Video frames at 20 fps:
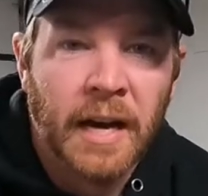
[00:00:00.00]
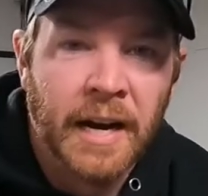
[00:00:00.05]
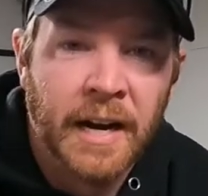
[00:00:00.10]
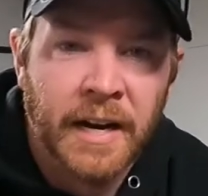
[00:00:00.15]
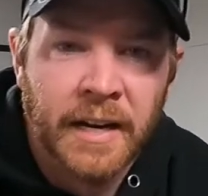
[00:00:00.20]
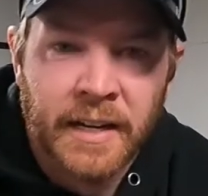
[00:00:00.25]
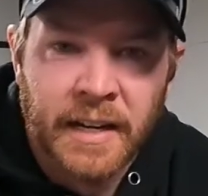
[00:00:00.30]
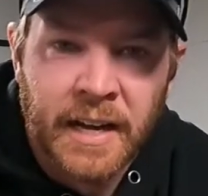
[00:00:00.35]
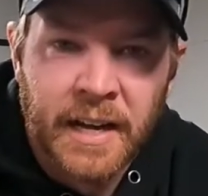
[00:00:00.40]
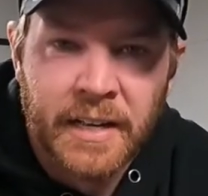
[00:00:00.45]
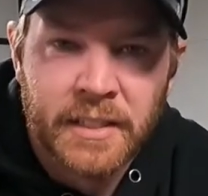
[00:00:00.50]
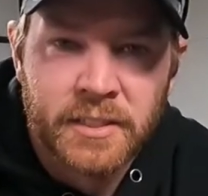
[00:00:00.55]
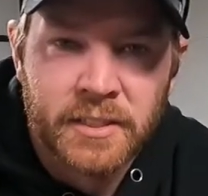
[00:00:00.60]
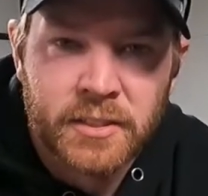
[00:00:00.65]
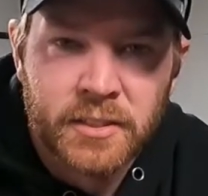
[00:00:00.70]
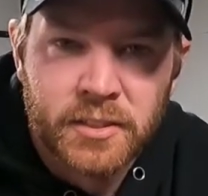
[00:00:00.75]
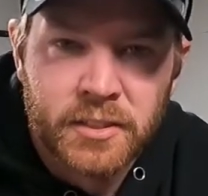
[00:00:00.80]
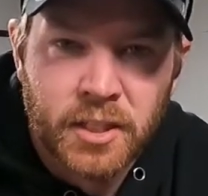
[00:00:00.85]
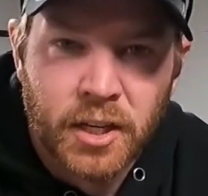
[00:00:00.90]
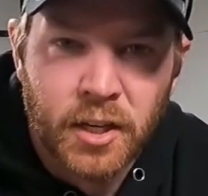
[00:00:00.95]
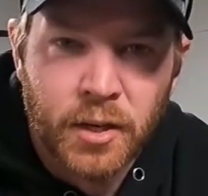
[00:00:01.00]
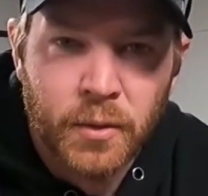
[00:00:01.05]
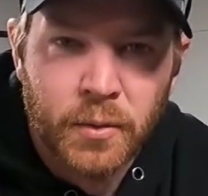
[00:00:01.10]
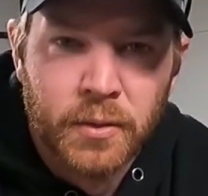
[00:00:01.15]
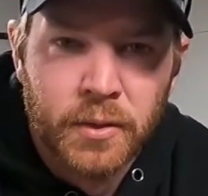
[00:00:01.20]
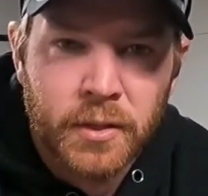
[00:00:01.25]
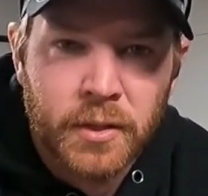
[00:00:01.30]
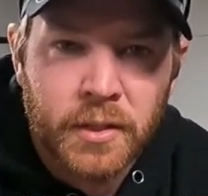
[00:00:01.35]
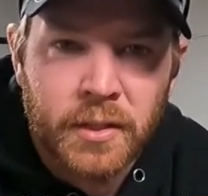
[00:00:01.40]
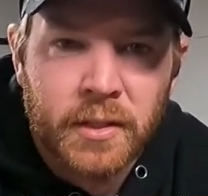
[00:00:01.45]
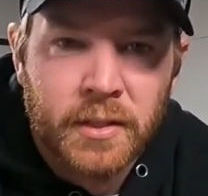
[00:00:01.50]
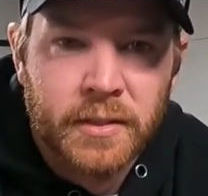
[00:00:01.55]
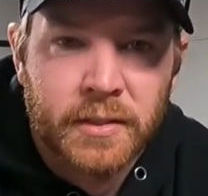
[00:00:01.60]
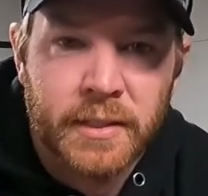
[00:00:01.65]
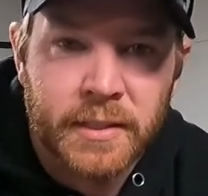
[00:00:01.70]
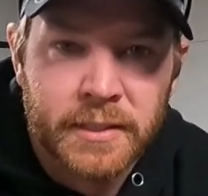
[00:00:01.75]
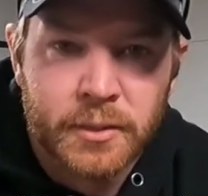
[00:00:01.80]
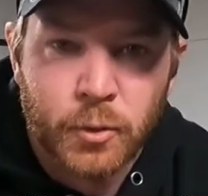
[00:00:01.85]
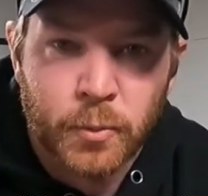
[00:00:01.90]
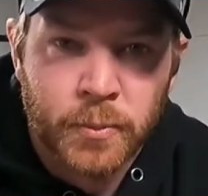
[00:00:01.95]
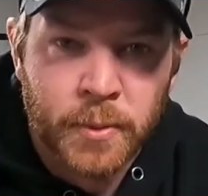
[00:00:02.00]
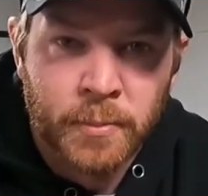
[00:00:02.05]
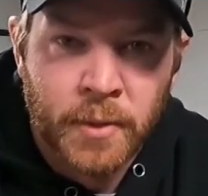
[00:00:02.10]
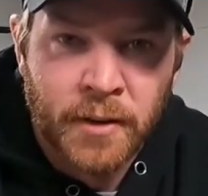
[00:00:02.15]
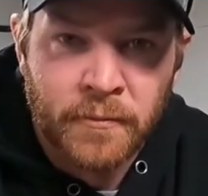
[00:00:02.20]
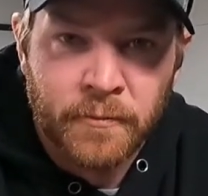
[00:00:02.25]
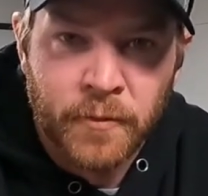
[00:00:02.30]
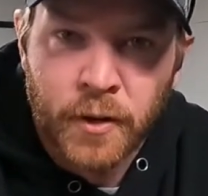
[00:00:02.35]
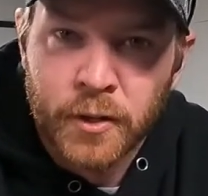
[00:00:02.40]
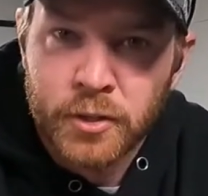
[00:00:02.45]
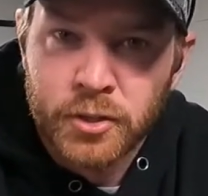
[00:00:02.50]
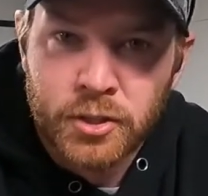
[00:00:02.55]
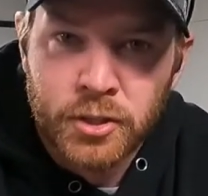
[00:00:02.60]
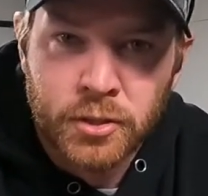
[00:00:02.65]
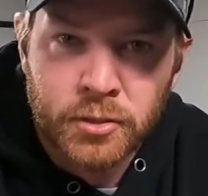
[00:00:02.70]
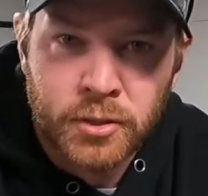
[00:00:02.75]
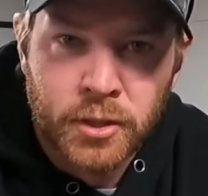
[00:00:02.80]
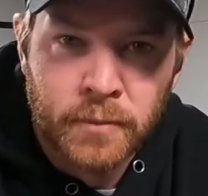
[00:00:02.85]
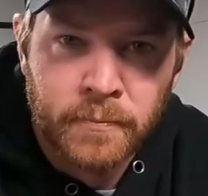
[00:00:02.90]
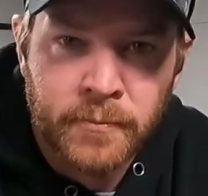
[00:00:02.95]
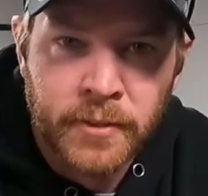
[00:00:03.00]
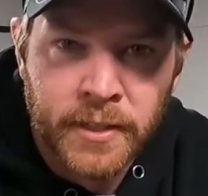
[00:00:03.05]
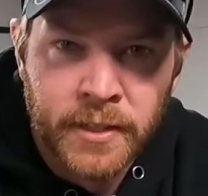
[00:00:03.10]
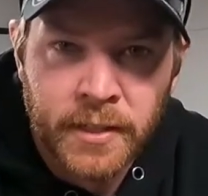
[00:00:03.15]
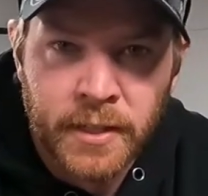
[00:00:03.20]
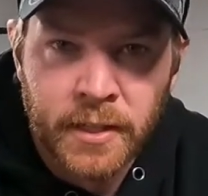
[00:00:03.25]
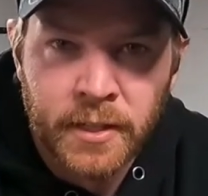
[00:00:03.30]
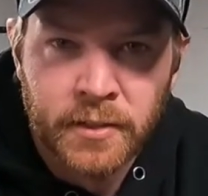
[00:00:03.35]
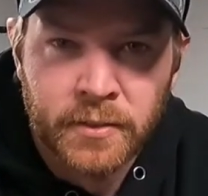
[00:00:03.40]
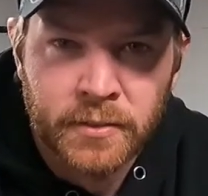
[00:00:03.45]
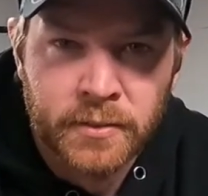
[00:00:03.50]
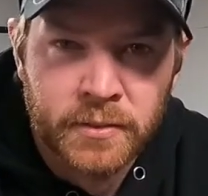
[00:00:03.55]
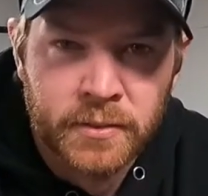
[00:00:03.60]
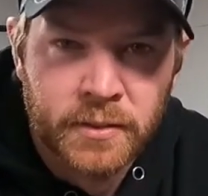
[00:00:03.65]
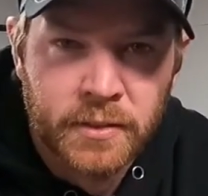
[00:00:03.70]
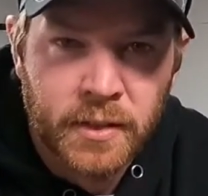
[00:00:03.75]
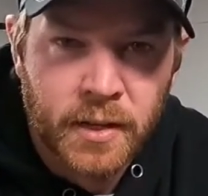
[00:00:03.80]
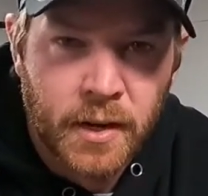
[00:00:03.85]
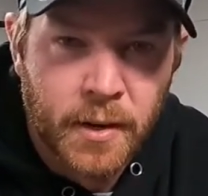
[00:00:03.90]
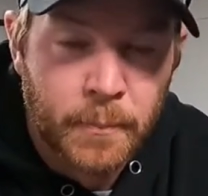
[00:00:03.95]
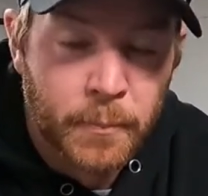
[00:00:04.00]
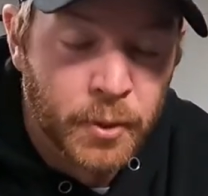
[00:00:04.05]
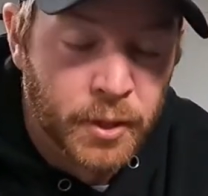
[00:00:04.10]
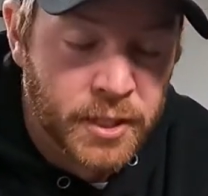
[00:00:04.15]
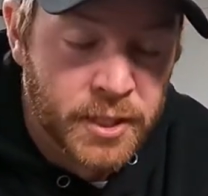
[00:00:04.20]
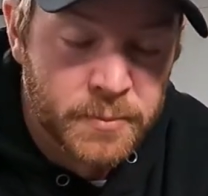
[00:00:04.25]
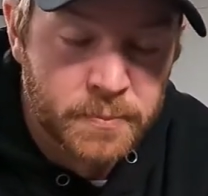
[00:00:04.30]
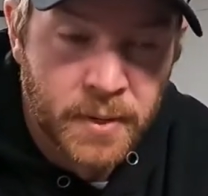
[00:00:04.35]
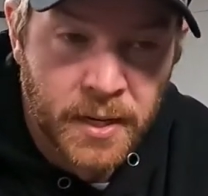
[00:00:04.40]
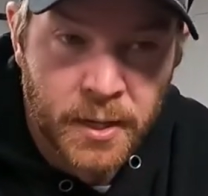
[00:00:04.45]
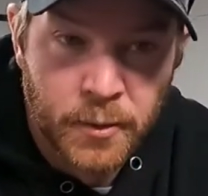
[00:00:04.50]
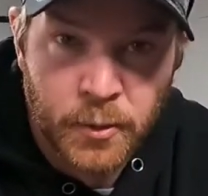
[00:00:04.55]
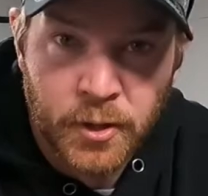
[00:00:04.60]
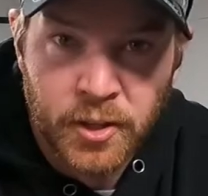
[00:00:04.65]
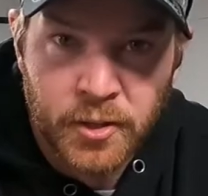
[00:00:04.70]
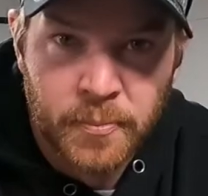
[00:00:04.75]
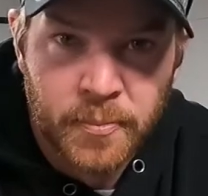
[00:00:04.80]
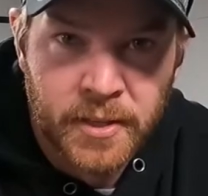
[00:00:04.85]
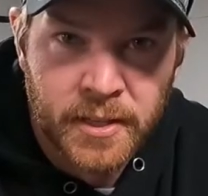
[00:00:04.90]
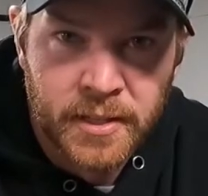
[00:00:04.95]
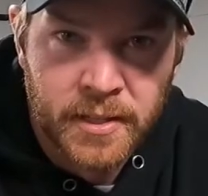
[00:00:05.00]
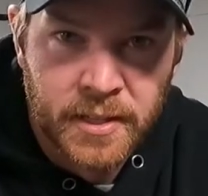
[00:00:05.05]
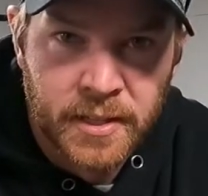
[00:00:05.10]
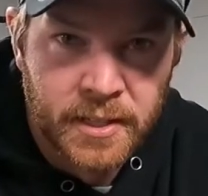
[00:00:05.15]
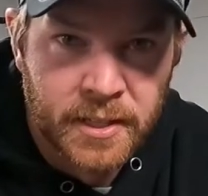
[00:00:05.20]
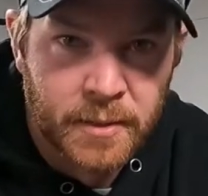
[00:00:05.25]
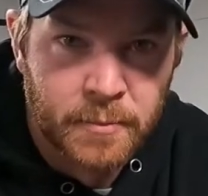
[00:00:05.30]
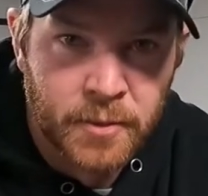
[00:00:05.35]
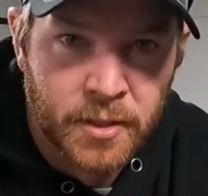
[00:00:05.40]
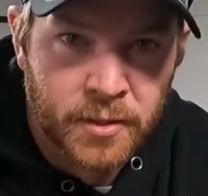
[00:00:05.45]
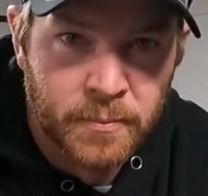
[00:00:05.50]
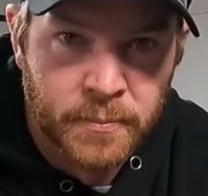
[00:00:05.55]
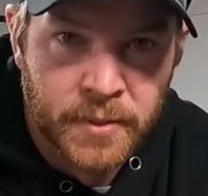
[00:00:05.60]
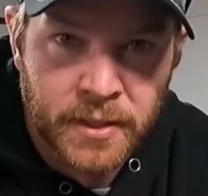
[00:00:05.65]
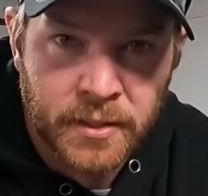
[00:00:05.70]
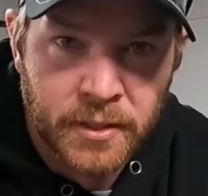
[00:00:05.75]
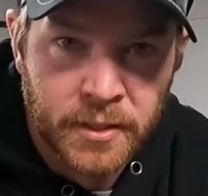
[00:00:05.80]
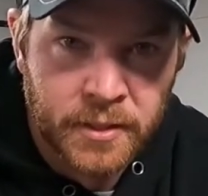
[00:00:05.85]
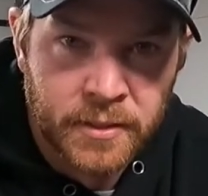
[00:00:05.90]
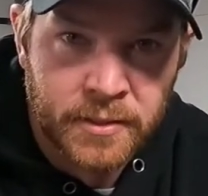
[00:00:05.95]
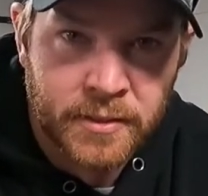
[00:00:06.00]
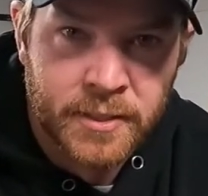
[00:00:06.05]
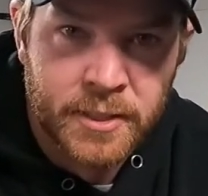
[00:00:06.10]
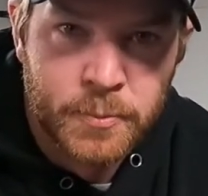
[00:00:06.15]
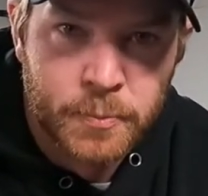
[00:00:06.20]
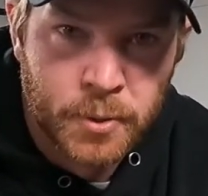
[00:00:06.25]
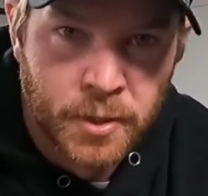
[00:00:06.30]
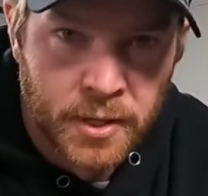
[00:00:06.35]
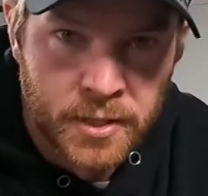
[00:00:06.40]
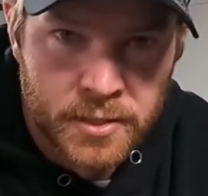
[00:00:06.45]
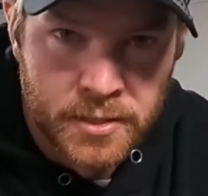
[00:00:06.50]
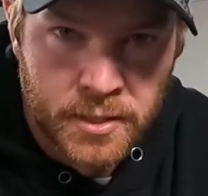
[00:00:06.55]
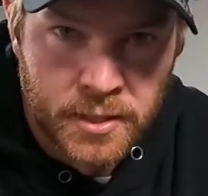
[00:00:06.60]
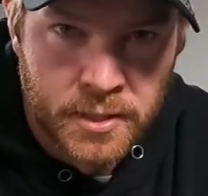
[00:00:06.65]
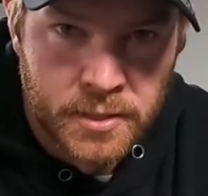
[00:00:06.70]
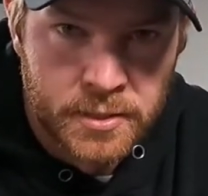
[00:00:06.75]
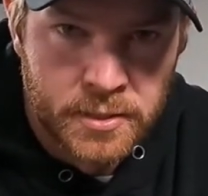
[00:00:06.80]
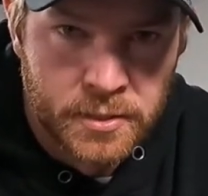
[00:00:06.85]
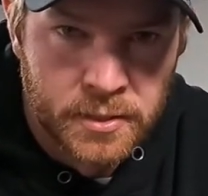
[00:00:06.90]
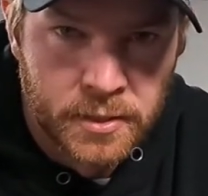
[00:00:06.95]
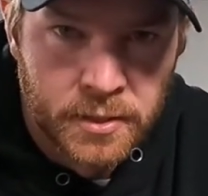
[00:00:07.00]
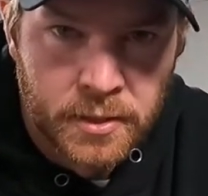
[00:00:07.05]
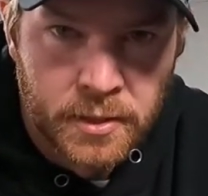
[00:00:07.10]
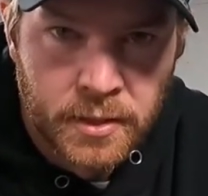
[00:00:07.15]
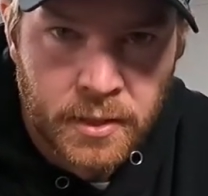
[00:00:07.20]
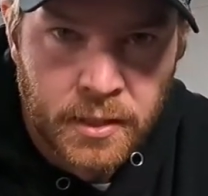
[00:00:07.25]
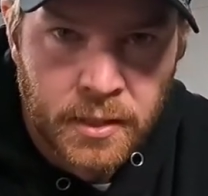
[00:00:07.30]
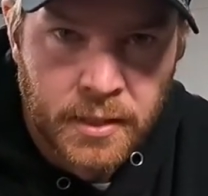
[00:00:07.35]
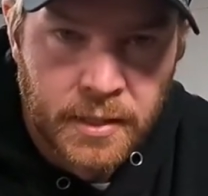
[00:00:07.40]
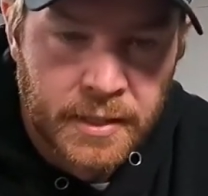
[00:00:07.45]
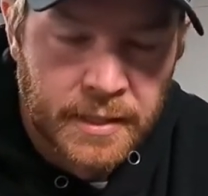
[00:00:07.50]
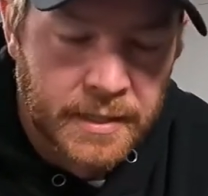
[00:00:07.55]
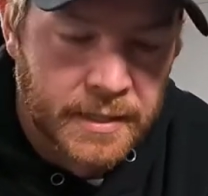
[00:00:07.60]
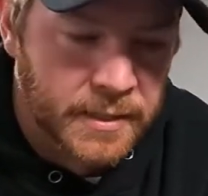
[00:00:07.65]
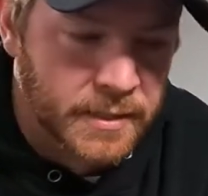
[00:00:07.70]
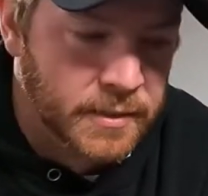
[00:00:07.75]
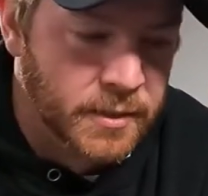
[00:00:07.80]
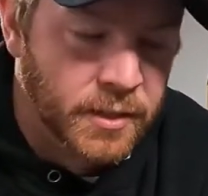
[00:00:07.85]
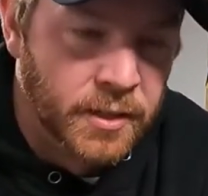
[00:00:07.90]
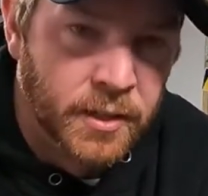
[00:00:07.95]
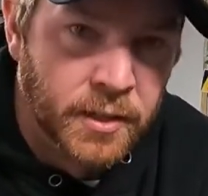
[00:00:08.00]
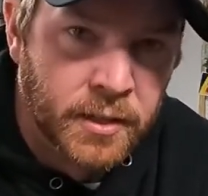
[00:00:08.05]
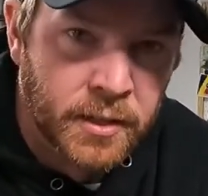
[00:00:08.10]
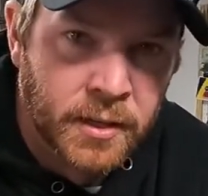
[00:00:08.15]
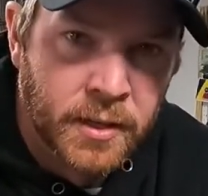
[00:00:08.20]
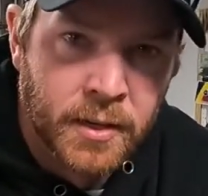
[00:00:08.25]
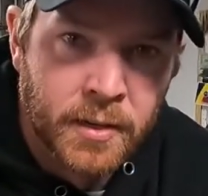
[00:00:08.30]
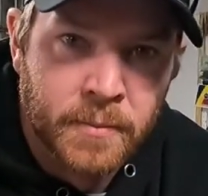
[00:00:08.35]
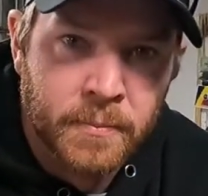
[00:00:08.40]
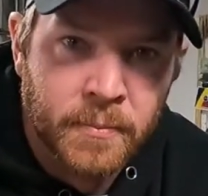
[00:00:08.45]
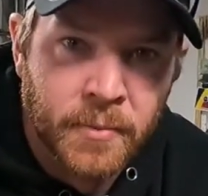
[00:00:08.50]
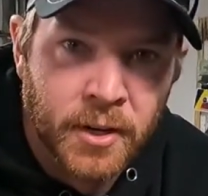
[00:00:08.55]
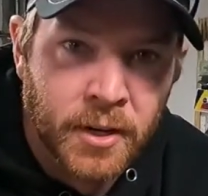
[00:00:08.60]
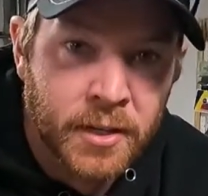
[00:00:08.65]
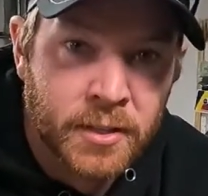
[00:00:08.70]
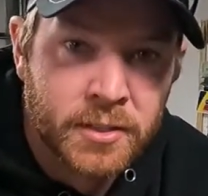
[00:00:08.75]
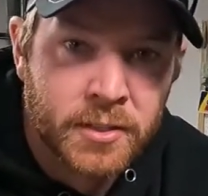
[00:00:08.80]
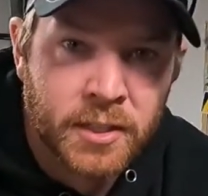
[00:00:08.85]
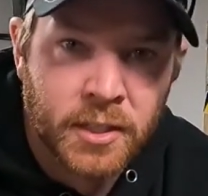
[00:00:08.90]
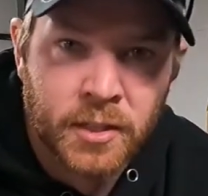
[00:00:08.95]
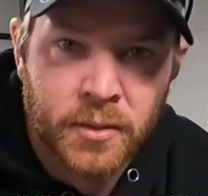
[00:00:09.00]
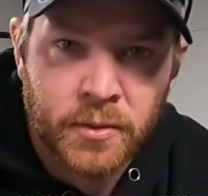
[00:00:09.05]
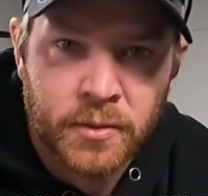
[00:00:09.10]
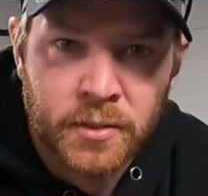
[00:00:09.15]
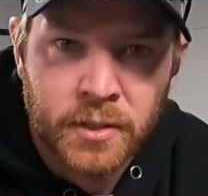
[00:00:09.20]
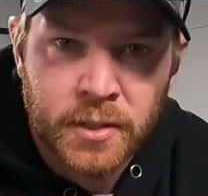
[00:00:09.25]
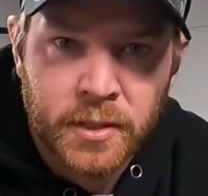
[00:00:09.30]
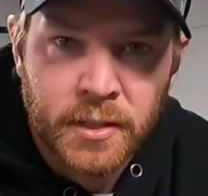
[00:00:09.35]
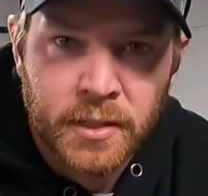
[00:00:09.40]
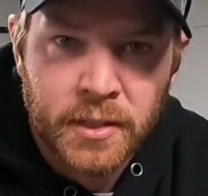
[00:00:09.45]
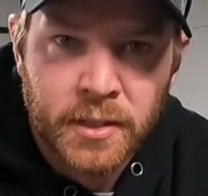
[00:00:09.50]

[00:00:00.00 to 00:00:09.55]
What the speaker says: All right, guys, so this will be my first YouTube video. Please bear with me. I'm gonna be learning this process and also